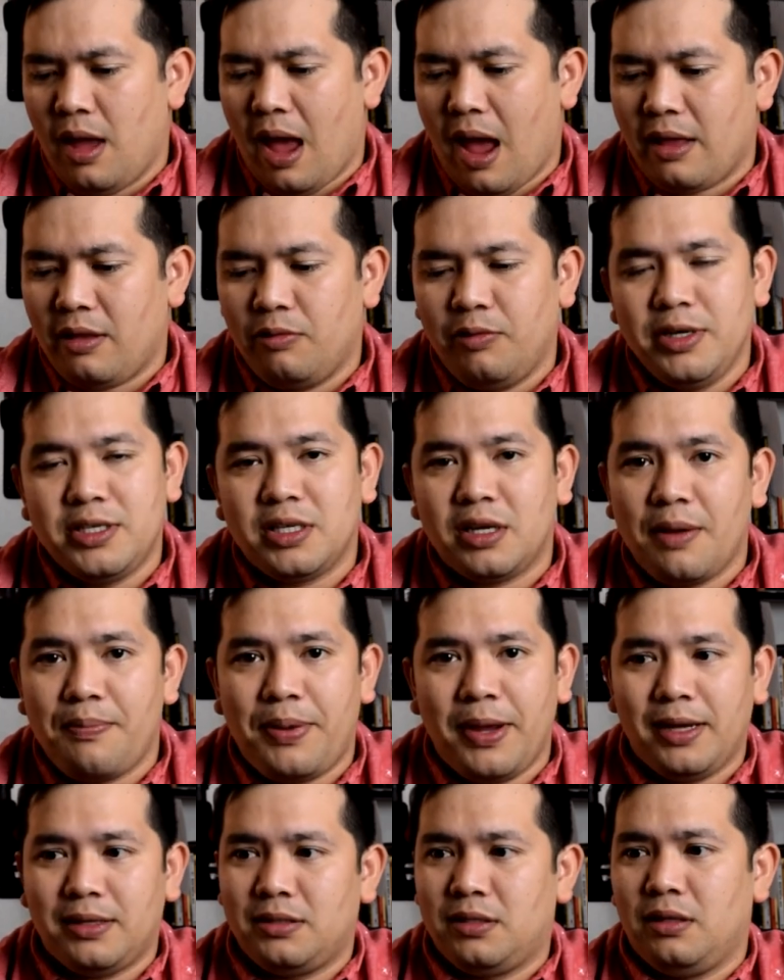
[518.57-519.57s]
And the reason I
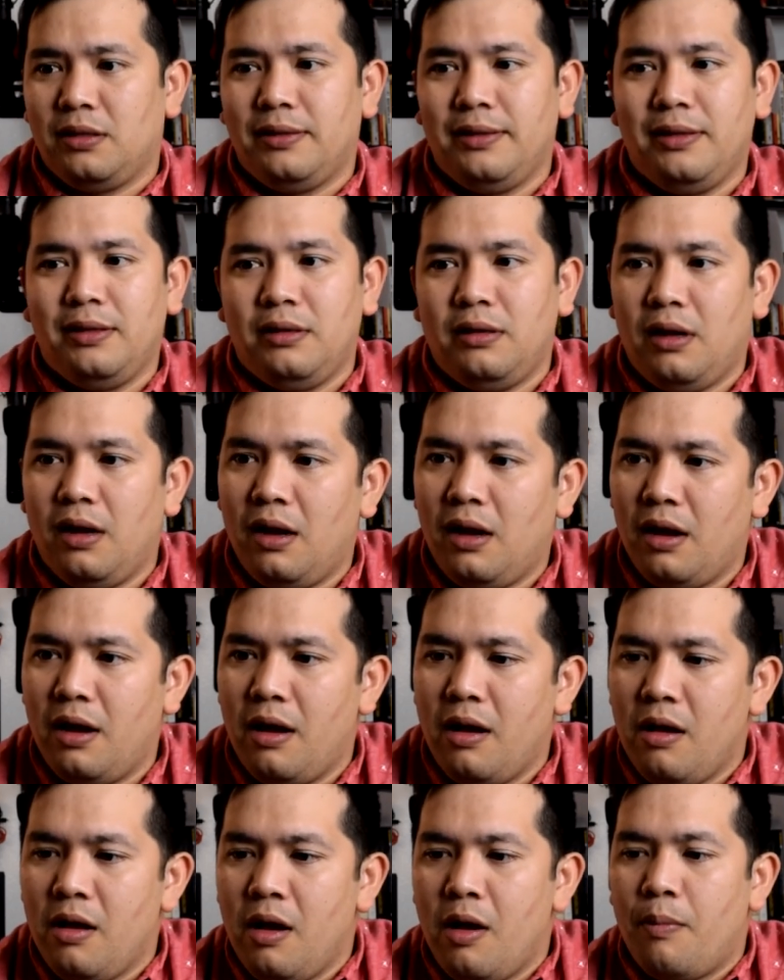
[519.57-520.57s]
picked
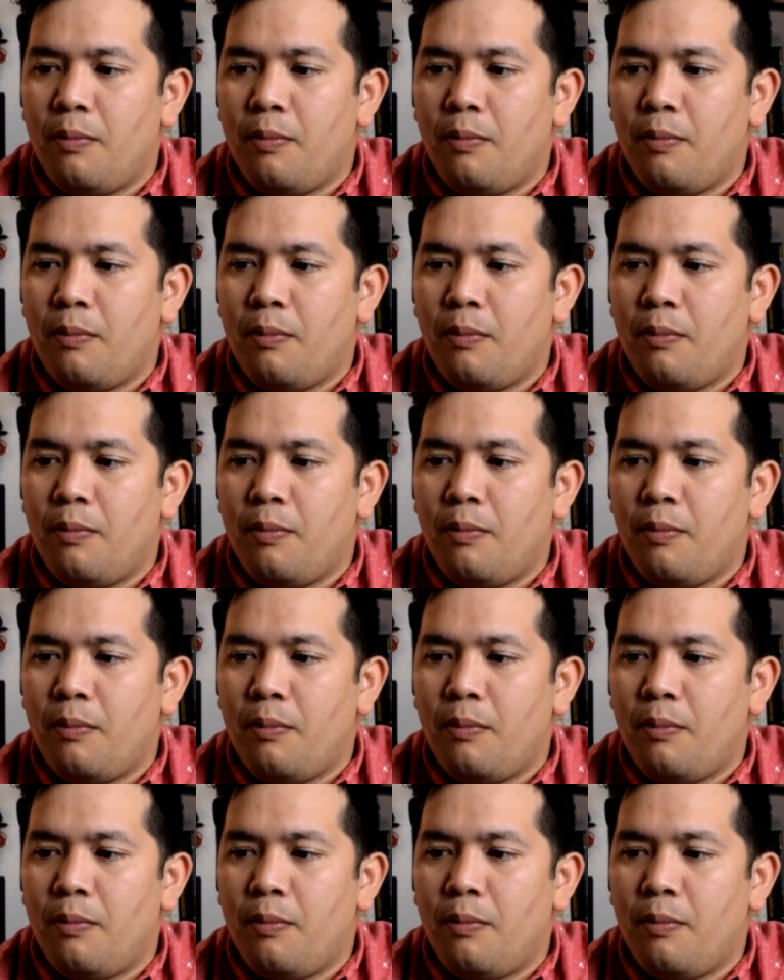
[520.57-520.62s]
Brouwerij